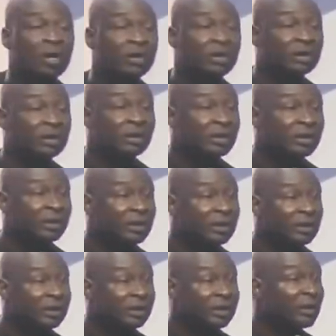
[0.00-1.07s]
word,
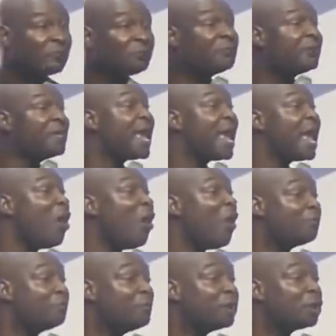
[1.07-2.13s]
the fear
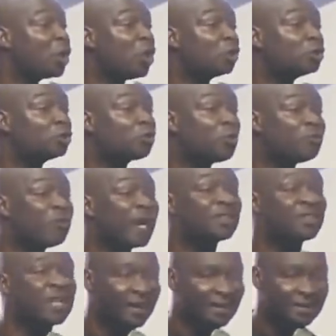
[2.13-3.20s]
of being
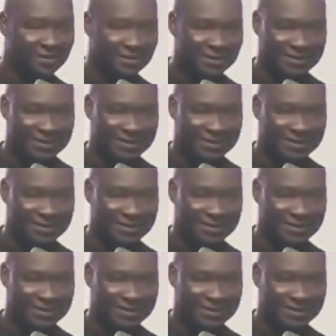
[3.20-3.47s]
controversial.